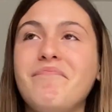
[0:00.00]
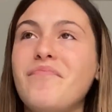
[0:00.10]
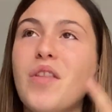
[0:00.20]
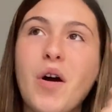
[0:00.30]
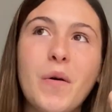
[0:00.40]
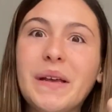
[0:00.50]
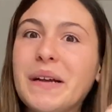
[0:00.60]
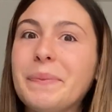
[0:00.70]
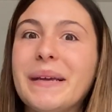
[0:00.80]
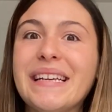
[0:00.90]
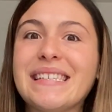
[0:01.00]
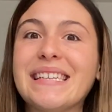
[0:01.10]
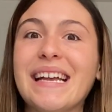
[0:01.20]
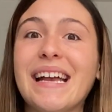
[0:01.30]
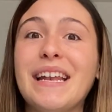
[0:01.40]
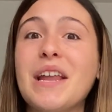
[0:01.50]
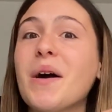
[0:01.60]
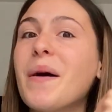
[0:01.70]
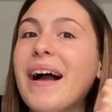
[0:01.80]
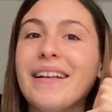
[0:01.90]
no earpiece in,
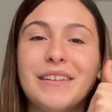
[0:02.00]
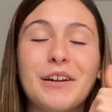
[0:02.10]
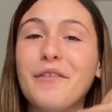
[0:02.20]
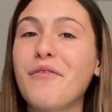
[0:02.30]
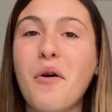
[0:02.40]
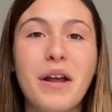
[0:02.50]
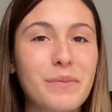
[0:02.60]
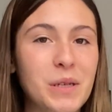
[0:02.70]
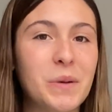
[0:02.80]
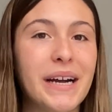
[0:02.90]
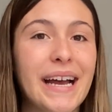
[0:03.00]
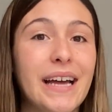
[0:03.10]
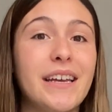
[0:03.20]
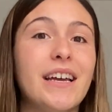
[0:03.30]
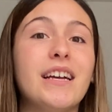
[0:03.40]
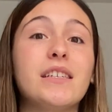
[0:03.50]
no you know phone up to our head,